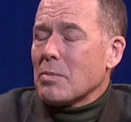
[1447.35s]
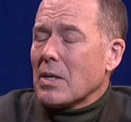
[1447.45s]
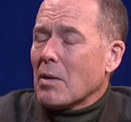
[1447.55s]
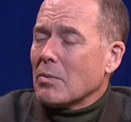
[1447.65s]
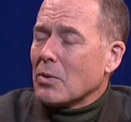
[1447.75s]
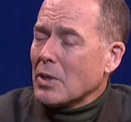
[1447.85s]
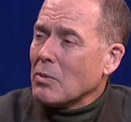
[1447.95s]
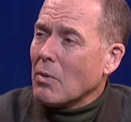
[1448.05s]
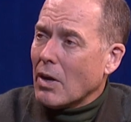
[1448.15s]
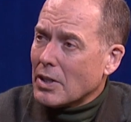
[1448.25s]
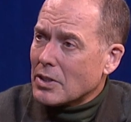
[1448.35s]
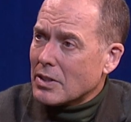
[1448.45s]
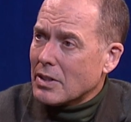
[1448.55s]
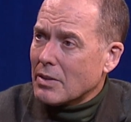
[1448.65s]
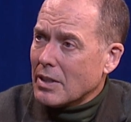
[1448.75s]
become
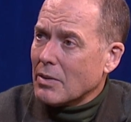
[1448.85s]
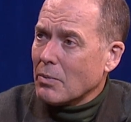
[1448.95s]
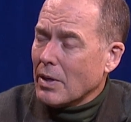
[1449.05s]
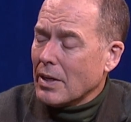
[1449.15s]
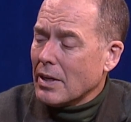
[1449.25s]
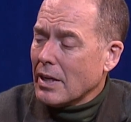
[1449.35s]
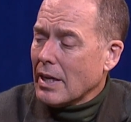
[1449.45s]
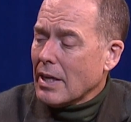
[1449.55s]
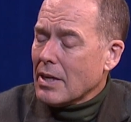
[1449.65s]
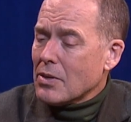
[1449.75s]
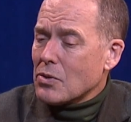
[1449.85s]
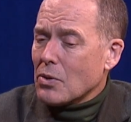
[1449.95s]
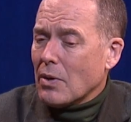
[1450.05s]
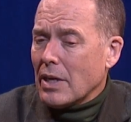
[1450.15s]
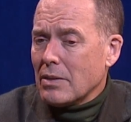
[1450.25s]
greenwashed in a way.
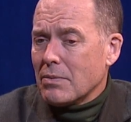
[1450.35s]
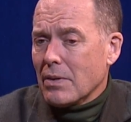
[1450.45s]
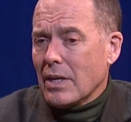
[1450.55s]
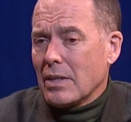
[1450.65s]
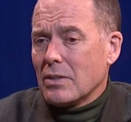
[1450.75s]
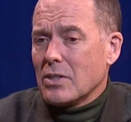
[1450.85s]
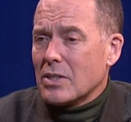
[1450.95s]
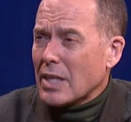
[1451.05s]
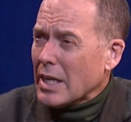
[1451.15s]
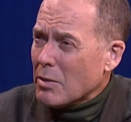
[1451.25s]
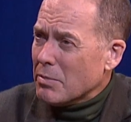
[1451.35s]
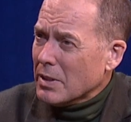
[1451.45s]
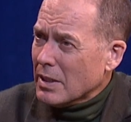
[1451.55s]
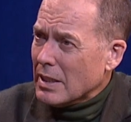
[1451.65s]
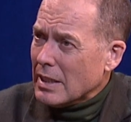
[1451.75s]
So I define
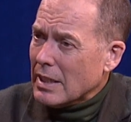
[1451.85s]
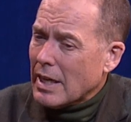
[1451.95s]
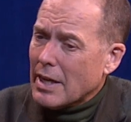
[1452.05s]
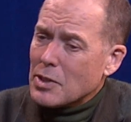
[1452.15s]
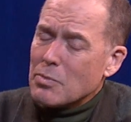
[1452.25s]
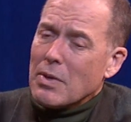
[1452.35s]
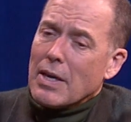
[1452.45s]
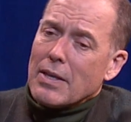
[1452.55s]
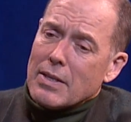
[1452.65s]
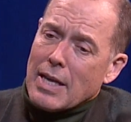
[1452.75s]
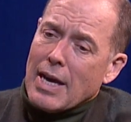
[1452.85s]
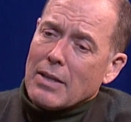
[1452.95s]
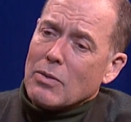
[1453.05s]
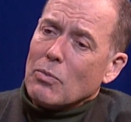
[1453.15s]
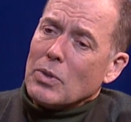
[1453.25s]
sustainability as
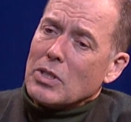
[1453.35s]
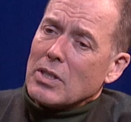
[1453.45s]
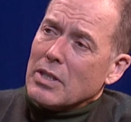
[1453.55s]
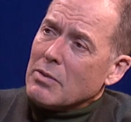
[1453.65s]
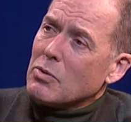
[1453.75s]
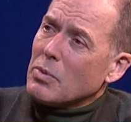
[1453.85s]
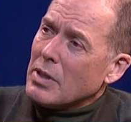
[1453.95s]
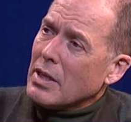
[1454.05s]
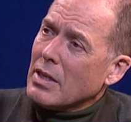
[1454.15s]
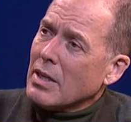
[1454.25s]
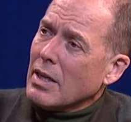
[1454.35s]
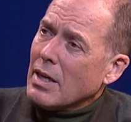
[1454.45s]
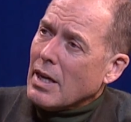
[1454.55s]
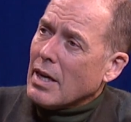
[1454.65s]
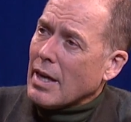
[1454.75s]
that which lives within
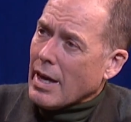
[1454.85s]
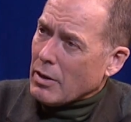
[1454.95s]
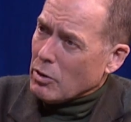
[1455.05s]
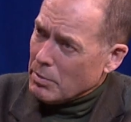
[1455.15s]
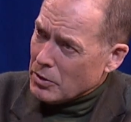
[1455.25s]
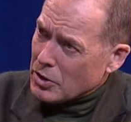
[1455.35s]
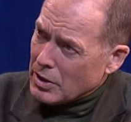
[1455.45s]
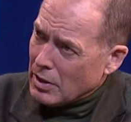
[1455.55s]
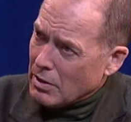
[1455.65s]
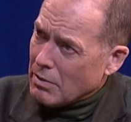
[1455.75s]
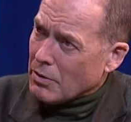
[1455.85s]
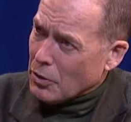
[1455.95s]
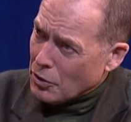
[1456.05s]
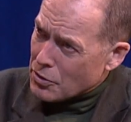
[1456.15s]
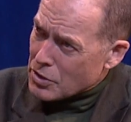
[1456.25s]
an equitable share of
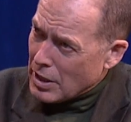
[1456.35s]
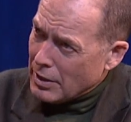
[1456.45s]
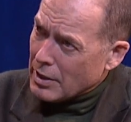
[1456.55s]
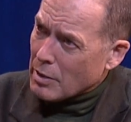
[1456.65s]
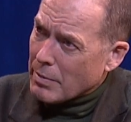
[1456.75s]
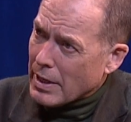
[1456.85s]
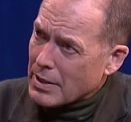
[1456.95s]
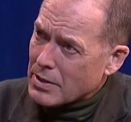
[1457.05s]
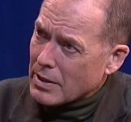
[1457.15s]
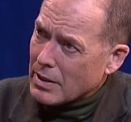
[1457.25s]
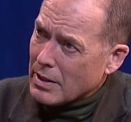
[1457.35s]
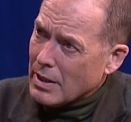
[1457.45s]
Earth's carrying capacity.